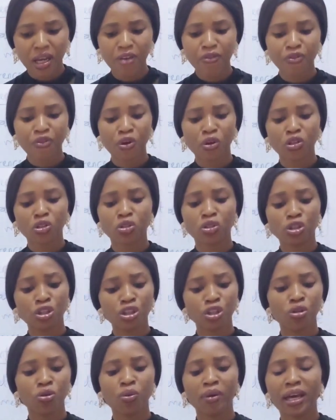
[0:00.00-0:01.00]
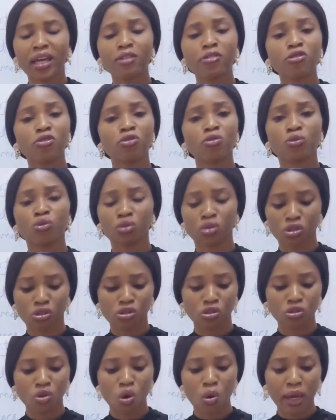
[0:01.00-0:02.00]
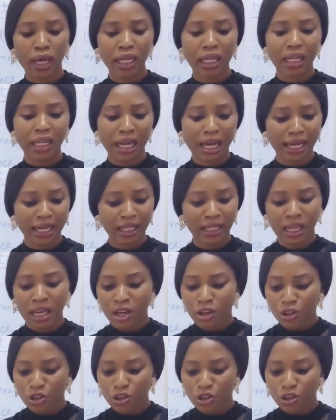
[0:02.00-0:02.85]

if you're new into the sewing line,